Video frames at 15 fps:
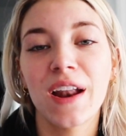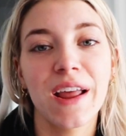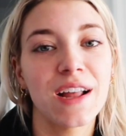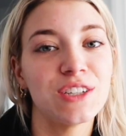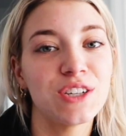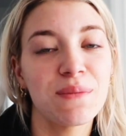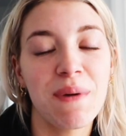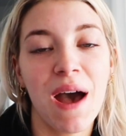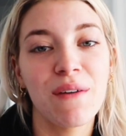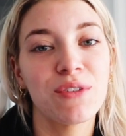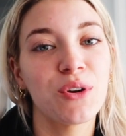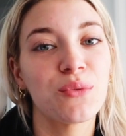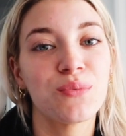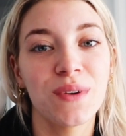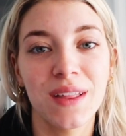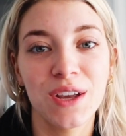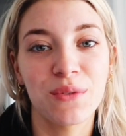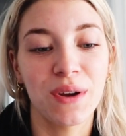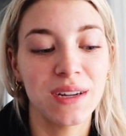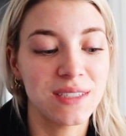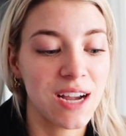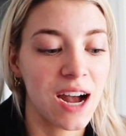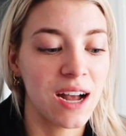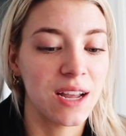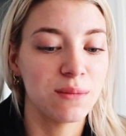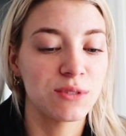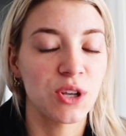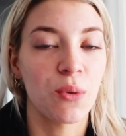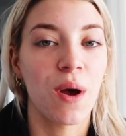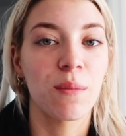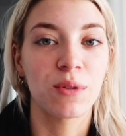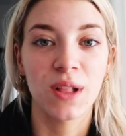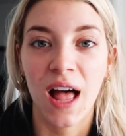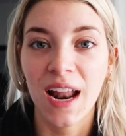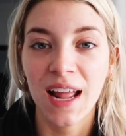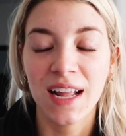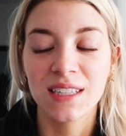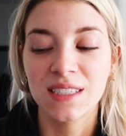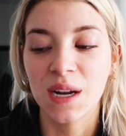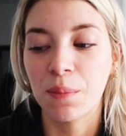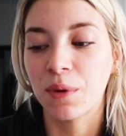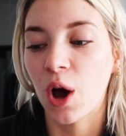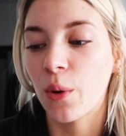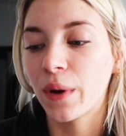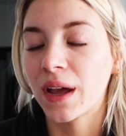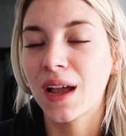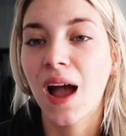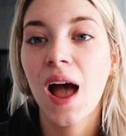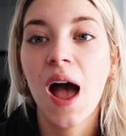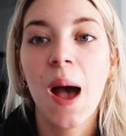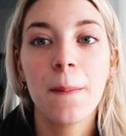I ended up having a really great time, so I'm glad I ended up going.